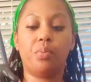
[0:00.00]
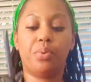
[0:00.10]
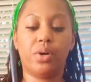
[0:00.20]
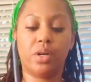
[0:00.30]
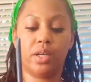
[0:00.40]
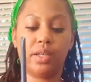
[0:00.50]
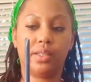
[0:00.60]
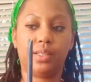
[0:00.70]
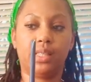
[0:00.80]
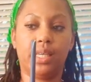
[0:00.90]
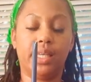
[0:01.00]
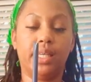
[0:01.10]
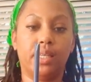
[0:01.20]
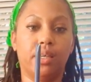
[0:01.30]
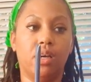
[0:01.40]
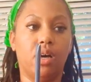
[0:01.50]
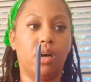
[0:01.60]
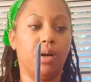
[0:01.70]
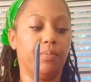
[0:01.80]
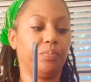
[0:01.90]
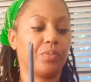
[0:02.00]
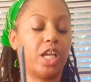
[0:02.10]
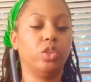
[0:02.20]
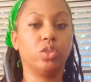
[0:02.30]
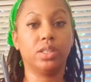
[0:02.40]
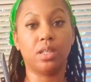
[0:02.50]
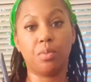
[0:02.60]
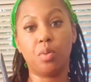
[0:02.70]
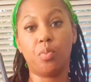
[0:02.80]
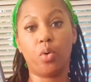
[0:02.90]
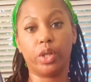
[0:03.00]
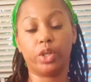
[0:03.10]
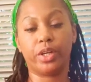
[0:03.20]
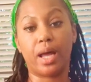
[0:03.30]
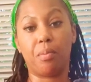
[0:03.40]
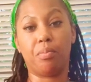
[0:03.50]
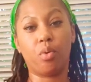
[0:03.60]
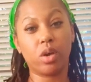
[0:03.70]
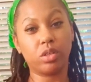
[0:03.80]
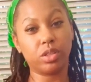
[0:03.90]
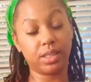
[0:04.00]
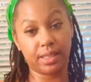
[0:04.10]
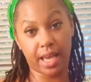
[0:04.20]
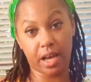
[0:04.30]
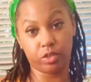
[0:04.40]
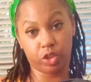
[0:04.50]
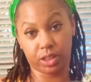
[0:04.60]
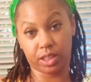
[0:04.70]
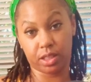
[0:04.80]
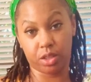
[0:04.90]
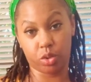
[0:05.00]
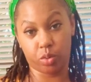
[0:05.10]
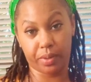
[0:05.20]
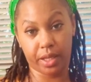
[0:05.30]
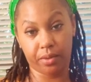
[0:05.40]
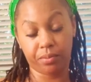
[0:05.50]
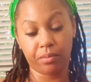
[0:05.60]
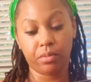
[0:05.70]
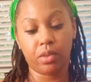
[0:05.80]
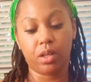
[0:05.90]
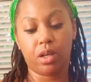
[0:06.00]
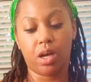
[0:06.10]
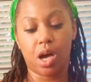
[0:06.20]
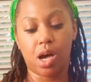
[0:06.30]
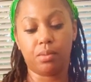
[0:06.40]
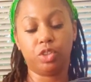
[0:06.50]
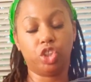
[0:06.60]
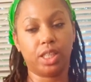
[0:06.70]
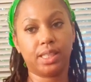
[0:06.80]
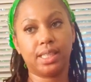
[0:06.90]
put it, um, I use a double boiler and I boiled it down just a little bit um, just to